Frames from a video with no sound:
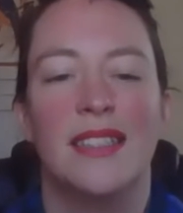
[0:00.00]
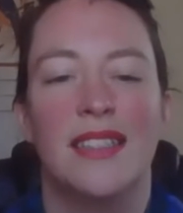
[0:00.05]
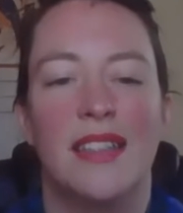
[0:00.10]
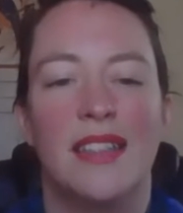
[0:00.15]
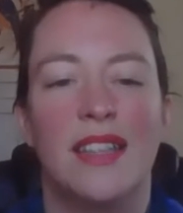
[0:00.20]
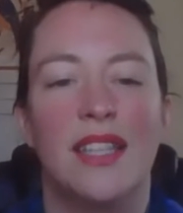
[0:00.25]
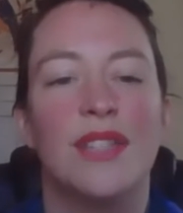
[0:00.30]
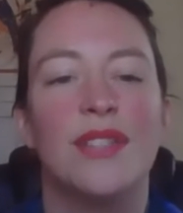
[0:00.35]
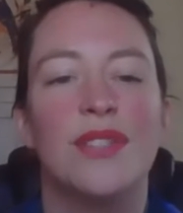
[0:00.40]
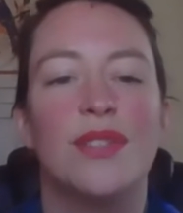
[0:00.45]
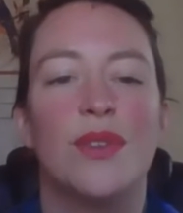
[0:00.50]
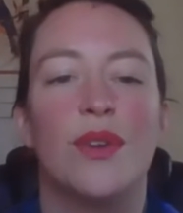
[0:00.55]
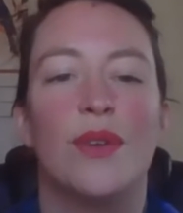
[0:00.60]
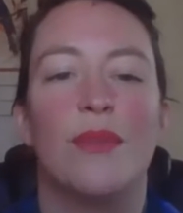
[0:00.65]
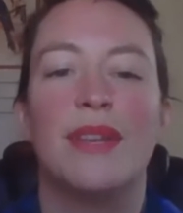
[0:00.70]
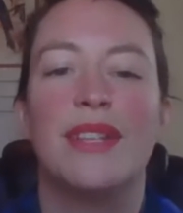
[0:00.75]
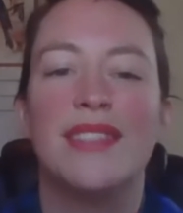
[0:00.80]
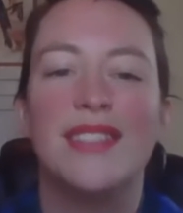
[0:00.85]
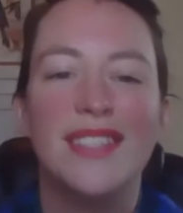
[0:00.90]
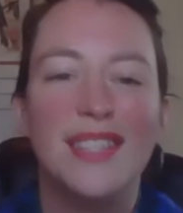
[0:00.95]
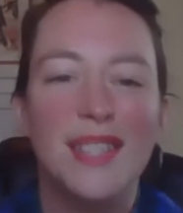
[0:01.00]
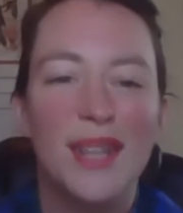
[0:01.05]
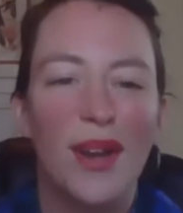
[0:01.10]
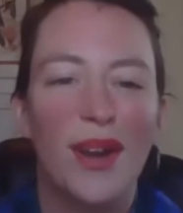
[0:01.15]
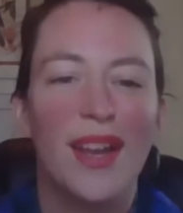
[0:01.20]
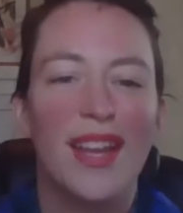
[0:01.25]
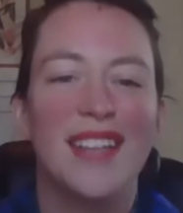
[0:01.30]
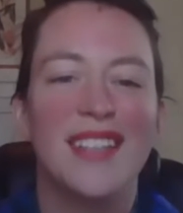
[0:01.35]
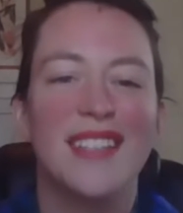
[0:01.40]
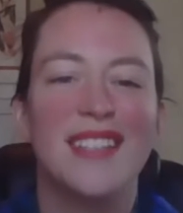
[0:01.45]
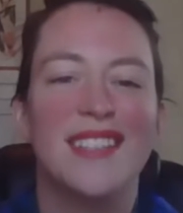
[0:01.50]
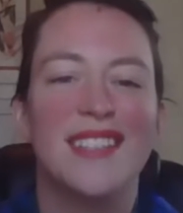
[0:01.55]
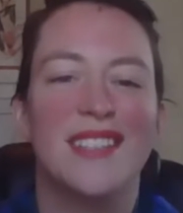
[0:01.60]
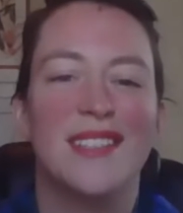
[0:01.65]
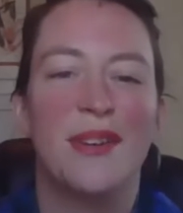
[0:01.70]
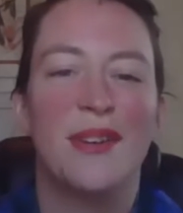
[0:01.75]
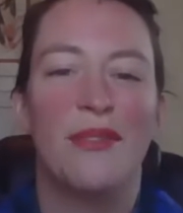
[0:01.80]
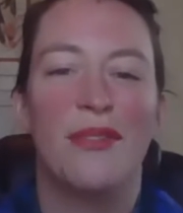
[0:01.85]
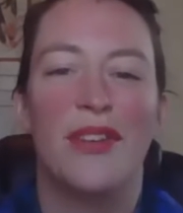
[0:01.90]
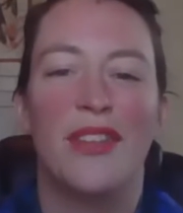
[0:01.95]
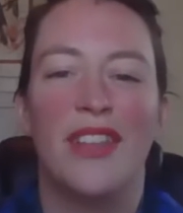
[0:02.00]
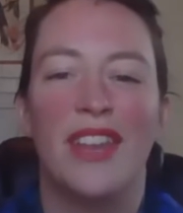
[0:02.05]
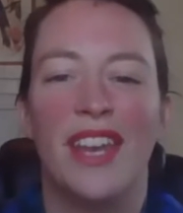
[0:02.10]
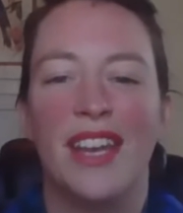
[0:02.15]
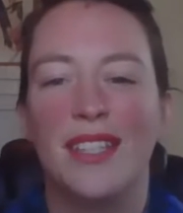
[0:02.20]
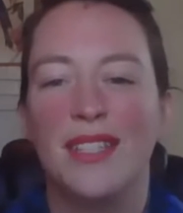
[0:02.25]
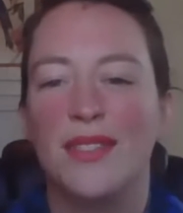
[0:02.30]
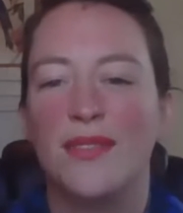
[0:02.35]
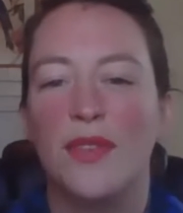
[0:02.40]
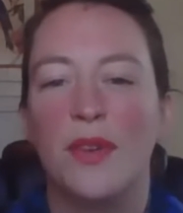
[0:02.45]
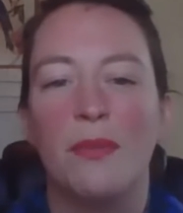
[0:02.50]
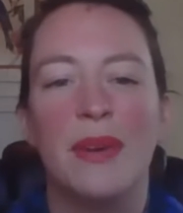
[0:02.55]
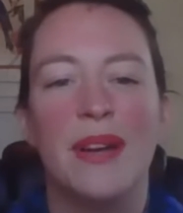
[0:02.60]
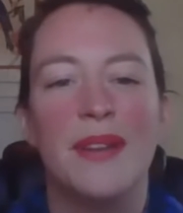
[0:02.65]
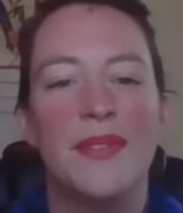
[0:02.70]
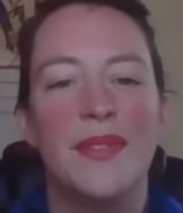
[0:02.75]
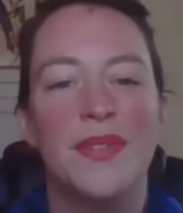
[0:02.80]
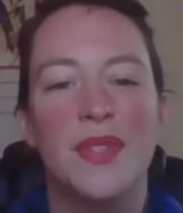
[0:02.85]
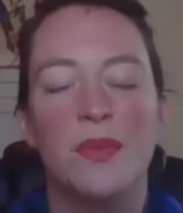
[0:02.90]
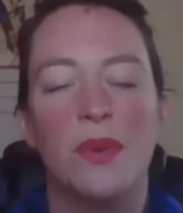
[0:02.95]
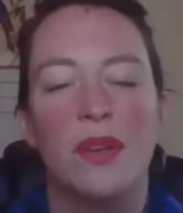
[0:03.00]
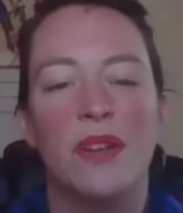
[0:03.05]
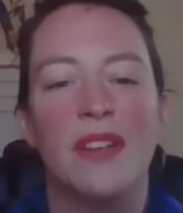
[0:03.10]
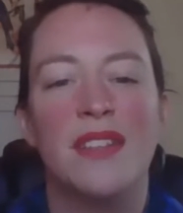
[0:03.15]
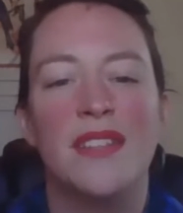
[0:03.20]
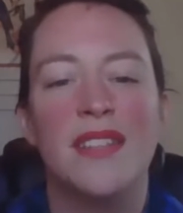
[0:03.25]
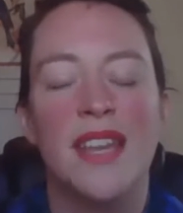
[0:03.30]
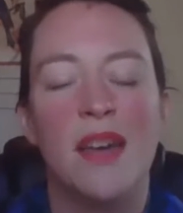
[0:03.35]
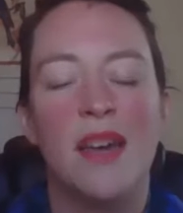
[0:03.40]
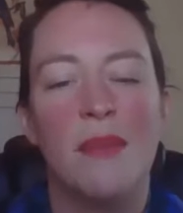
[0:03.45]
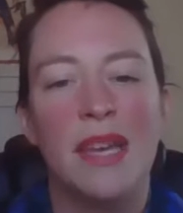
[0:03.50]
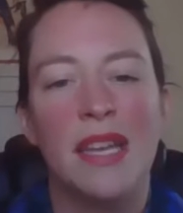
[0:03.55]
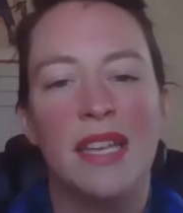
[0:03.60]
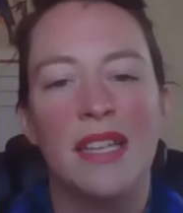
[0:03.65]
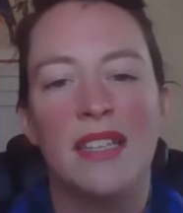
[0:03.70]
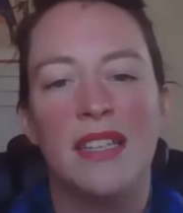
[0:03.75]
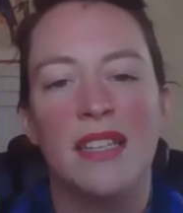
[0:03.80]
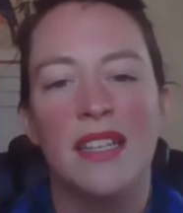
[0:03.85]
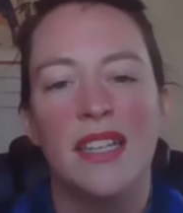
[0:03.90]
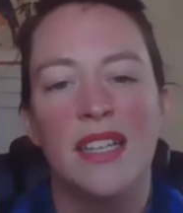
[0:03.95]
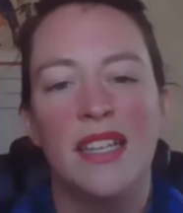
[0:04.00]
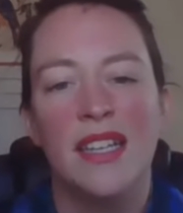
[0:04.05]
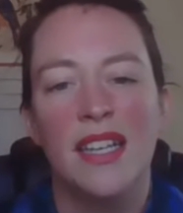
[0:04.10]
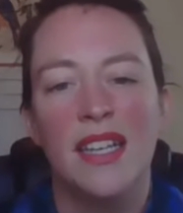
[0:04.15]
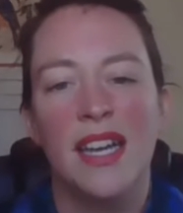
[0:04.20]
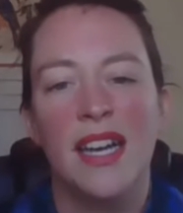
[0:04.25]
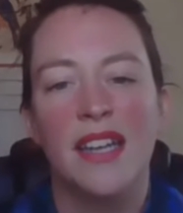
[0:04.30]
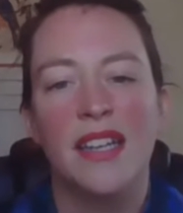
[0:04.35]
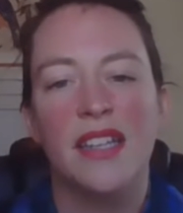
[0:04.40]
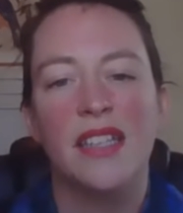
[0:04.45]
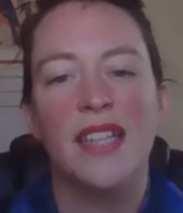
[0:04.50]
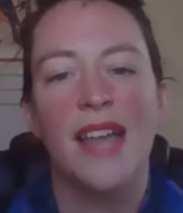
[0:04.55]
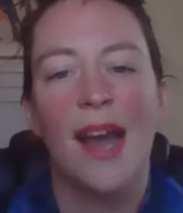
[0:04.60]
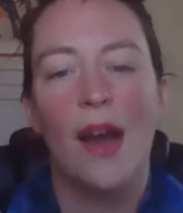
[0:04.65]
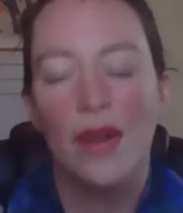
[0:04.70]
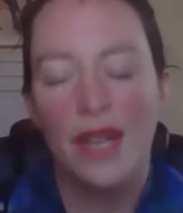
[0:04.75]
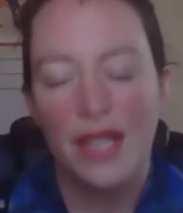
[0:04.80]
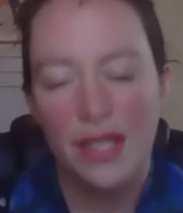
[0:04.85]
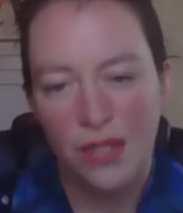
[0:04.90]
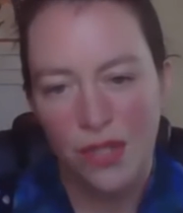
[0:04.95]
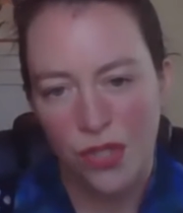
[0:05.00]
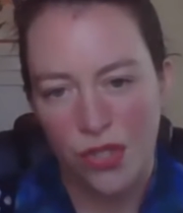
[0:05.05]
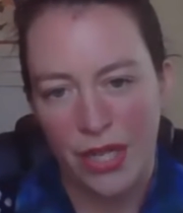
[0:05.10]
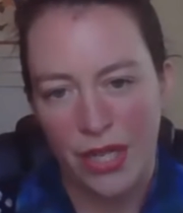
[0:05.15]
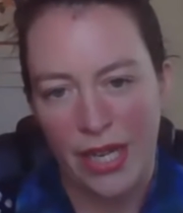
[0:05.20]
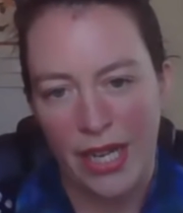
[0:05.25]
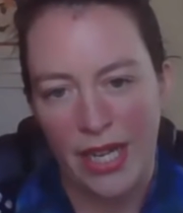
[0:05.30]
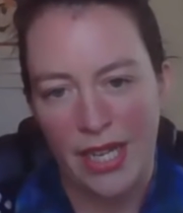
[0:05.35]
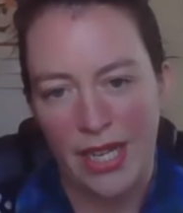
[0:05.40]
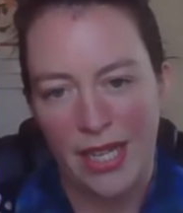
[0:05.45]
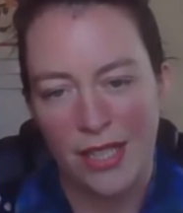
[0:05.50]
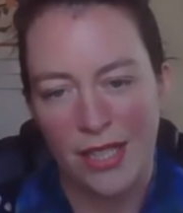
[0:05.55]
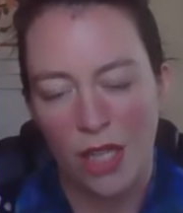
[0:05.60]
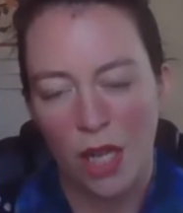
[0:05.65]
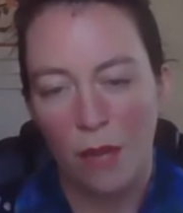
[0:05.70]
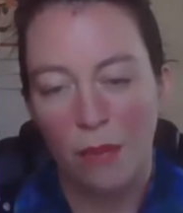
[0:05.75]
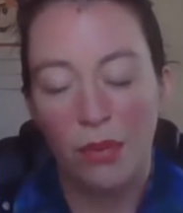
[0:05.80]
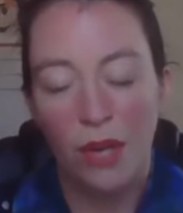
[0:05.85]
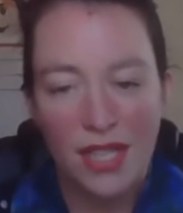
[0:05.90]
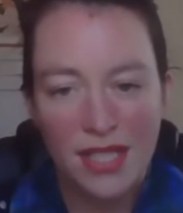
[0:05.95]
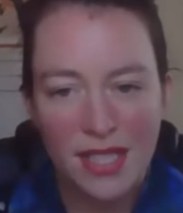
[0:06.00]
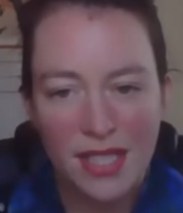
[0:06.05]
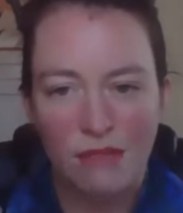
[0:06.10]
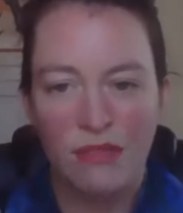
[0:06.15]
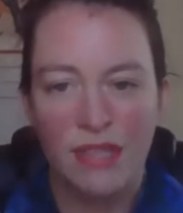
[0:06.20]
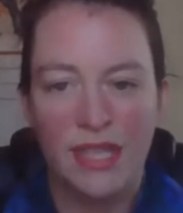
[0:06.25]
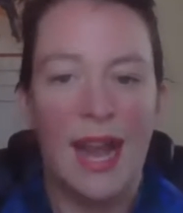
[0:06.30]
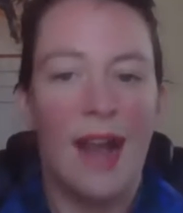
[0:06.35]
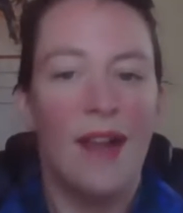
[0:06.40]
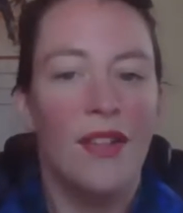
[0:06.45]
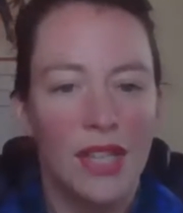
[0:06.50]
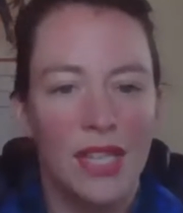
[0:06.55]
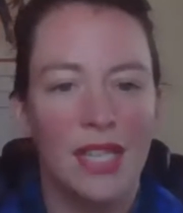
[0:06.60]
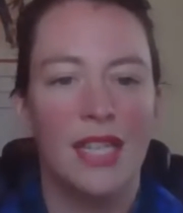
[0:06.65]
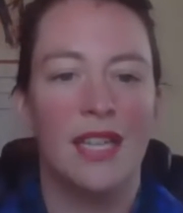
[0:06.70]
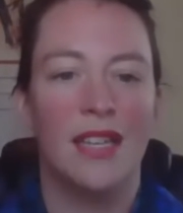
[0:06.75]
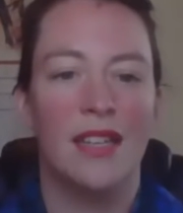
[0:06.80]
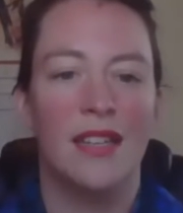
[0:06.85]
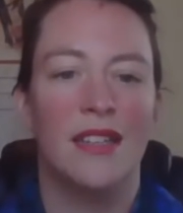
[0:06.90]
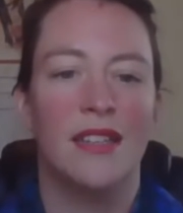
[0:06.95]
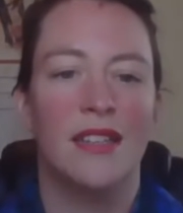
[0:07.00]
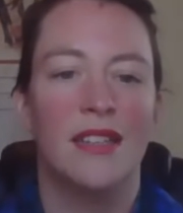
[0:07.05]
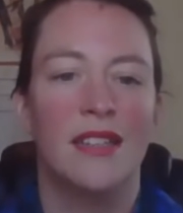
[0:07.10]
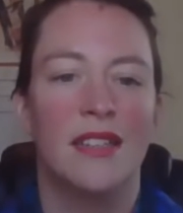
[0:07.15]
In this sermon series, over the next few months, we'll examine and allow history and our present reality